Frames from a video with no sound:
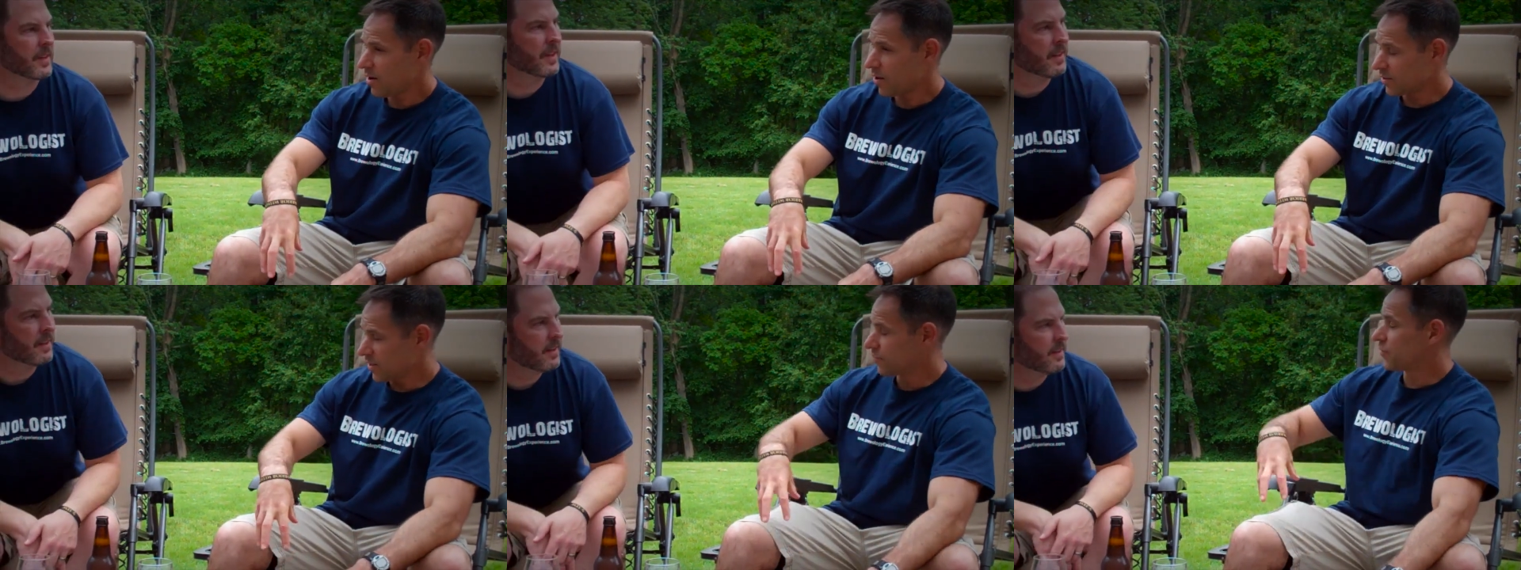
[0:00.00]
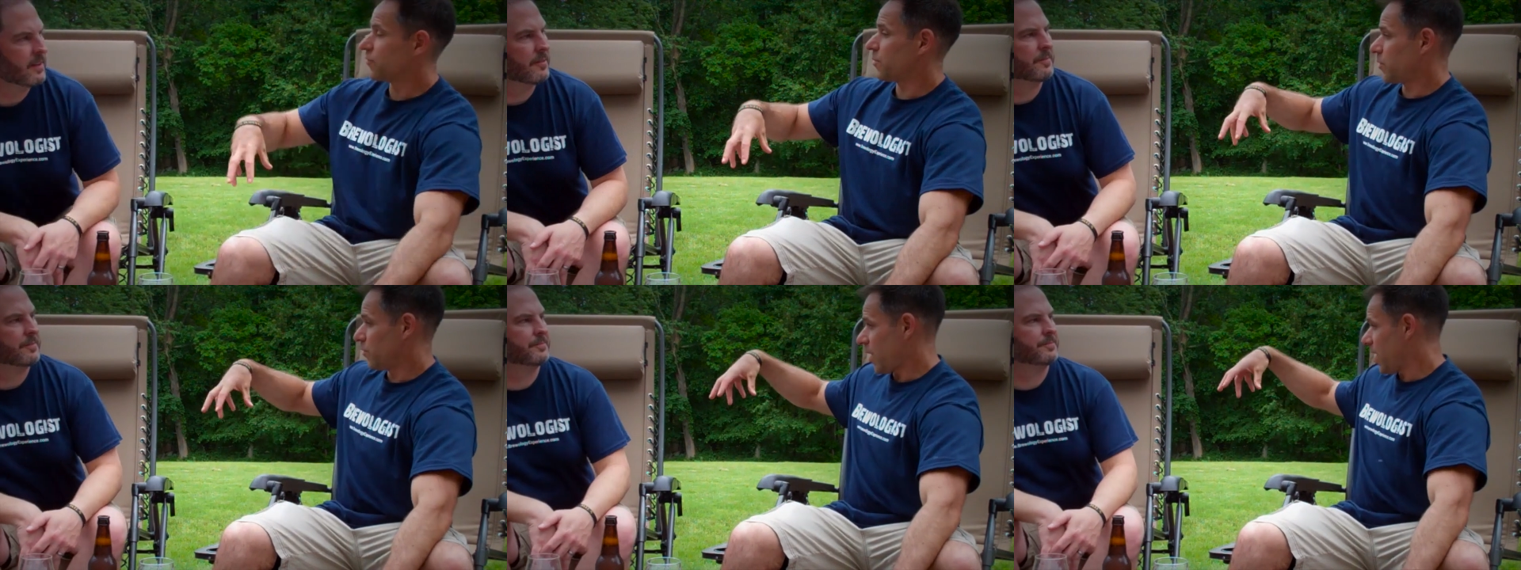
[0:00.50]
Speaker 1: are different
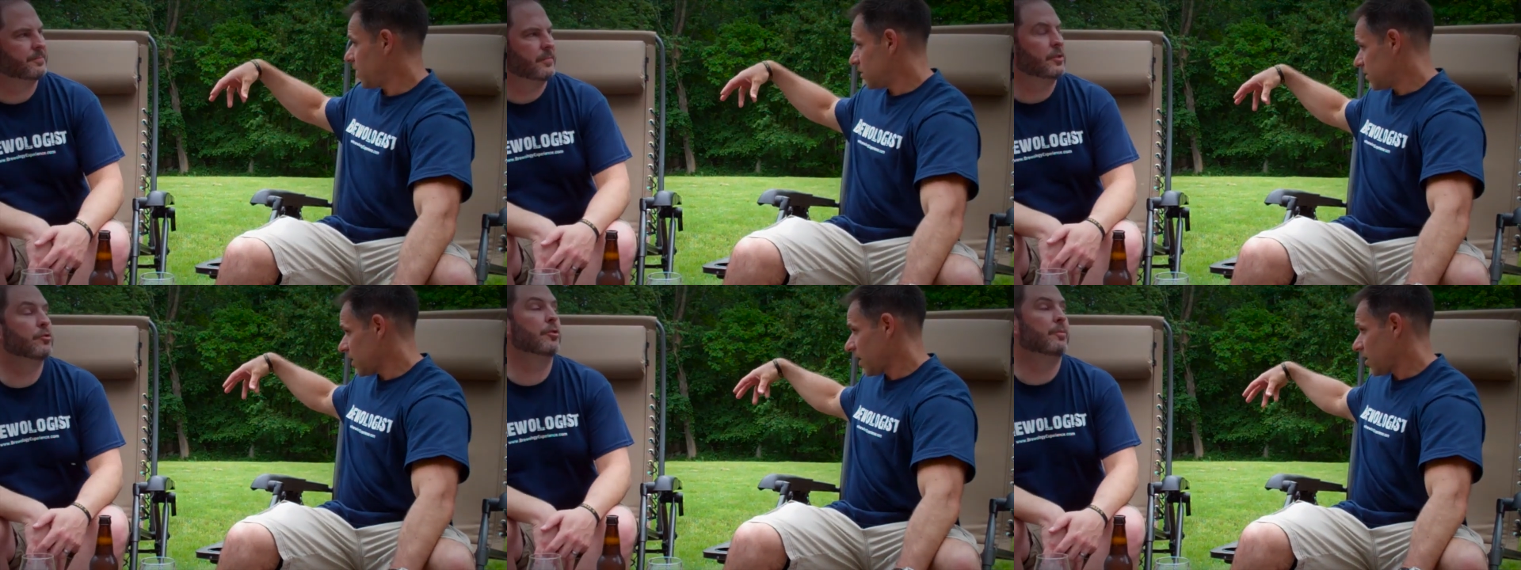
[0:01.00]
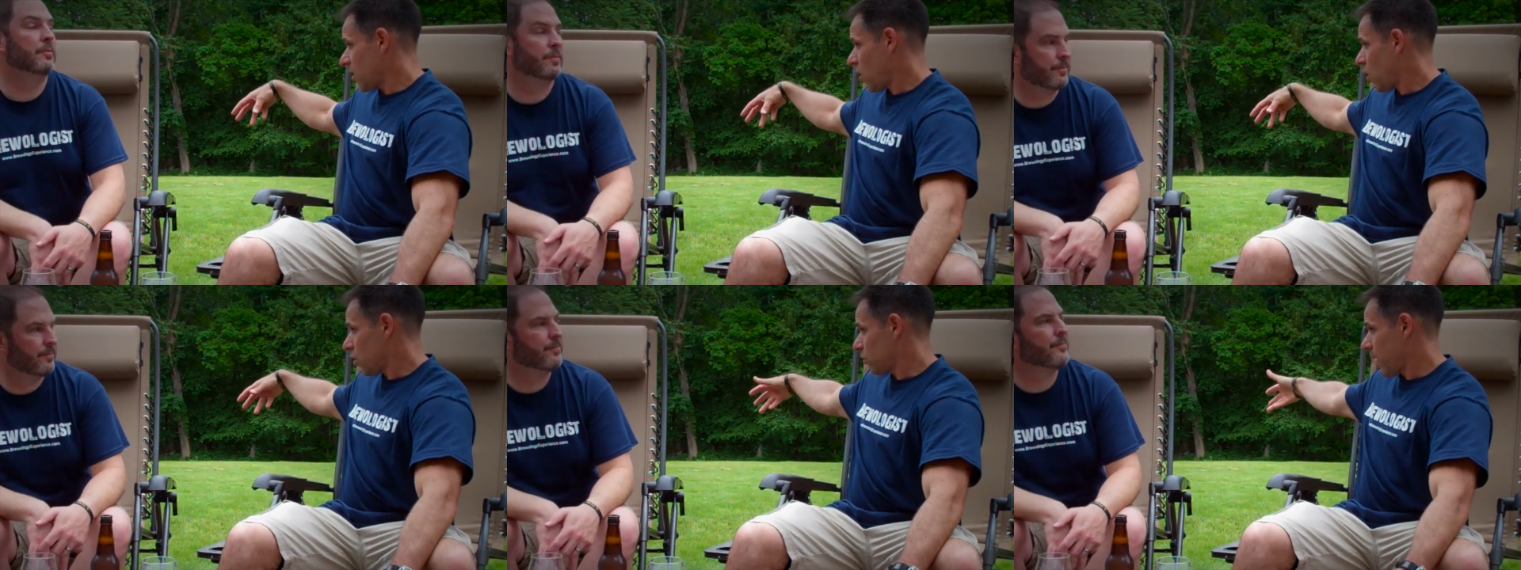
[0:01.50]
from the grains True. like
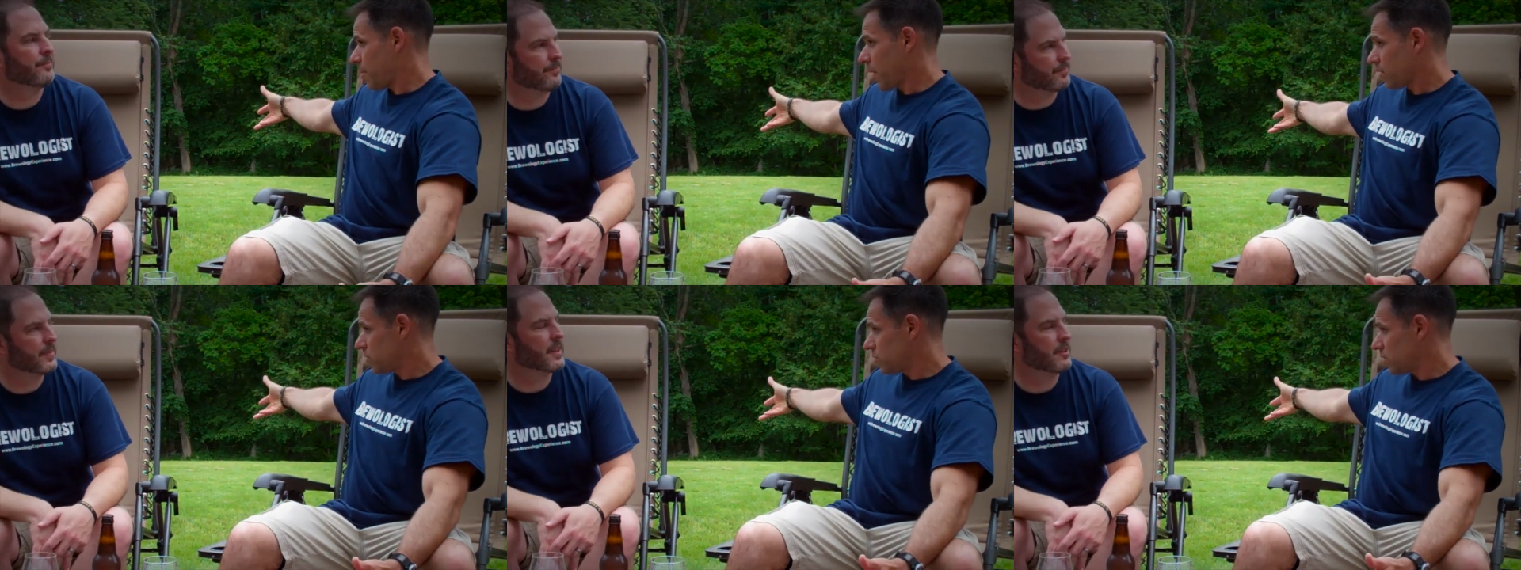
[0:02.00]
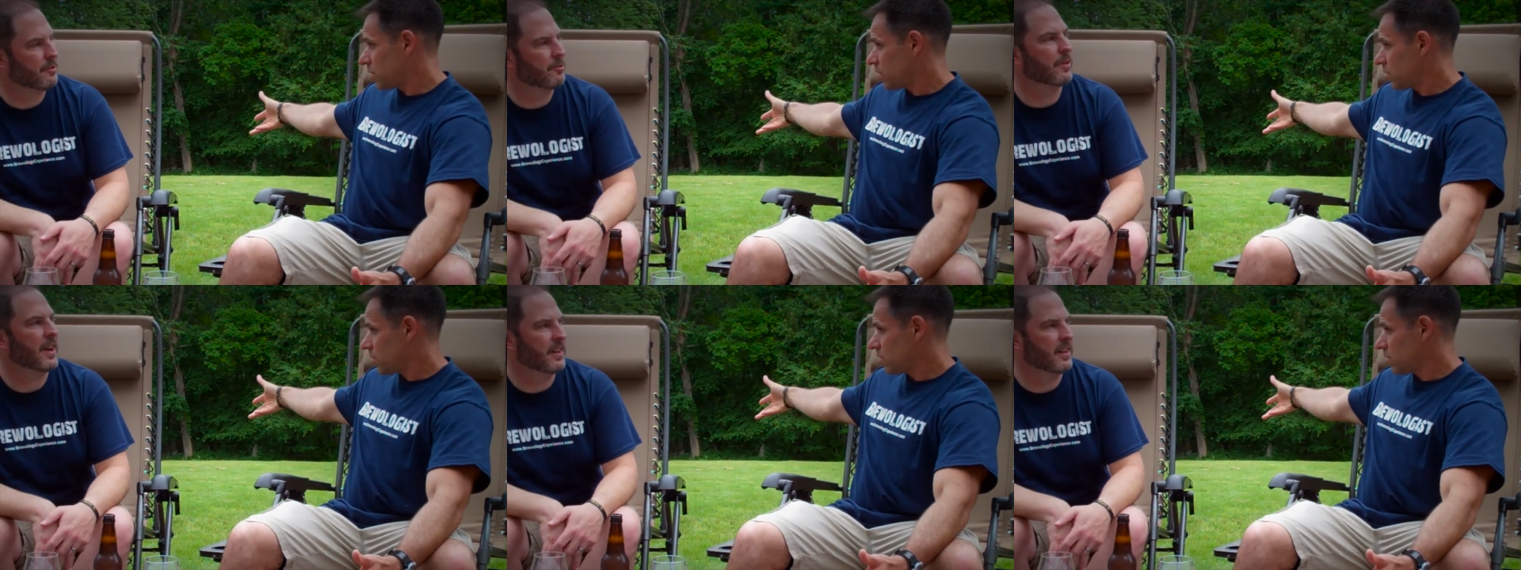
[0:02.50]
our grandparents used to right.